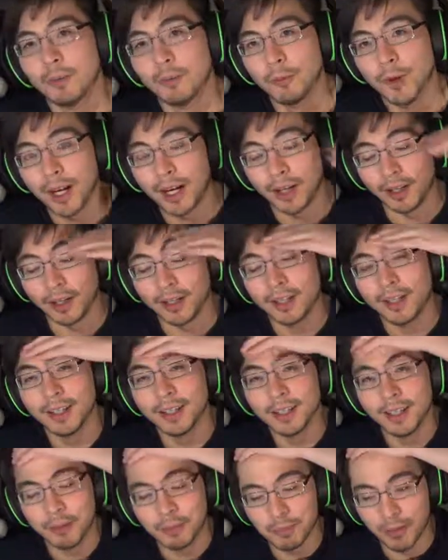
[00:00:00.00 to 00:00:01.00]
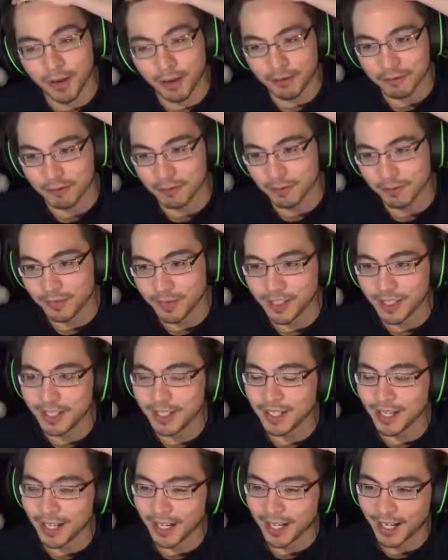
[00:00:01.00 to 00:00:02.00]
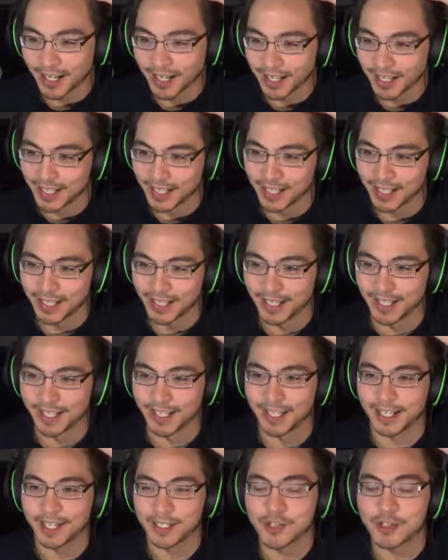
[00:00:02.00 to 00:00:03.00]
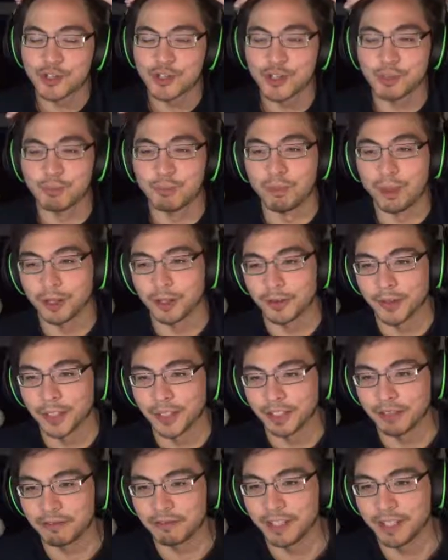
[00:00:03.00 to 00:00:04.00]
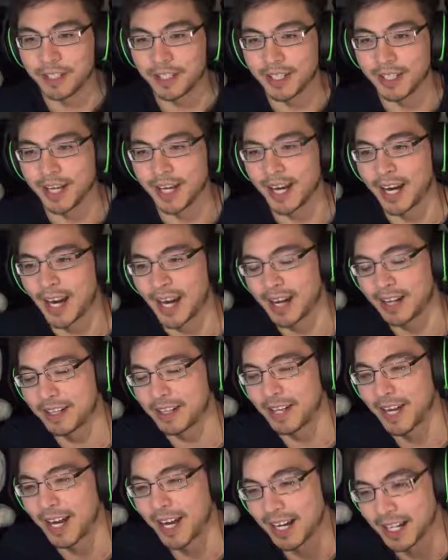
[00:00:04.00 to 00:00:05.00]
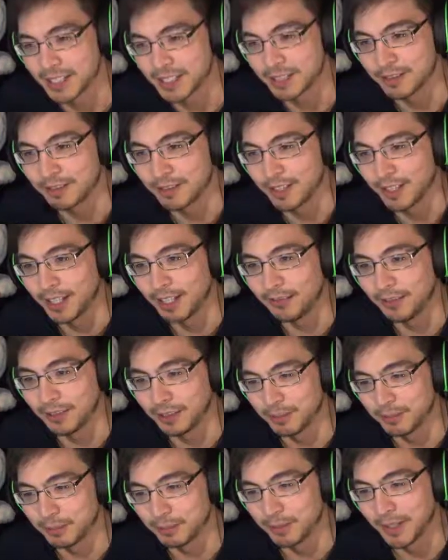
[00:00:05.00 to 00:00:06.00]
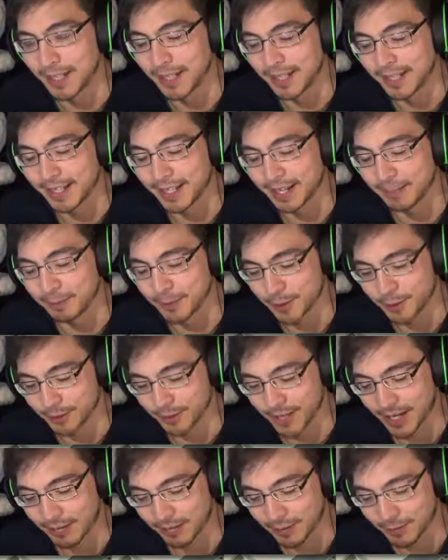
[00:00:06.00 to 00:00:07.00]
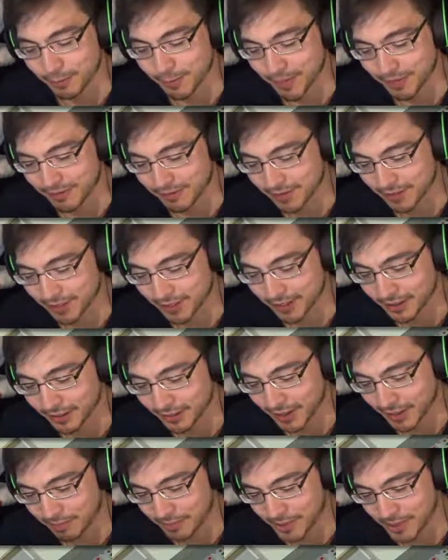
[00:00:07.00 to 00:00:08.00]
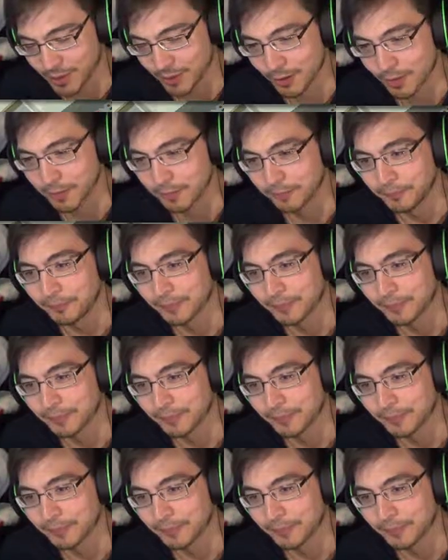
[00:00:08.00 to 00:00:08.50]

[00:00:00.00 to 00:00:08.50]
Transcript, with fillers: Well, apart from the uh, smothering defeat that I had at the hands of the level of the Black Knight, which we'll have to wait for another episode,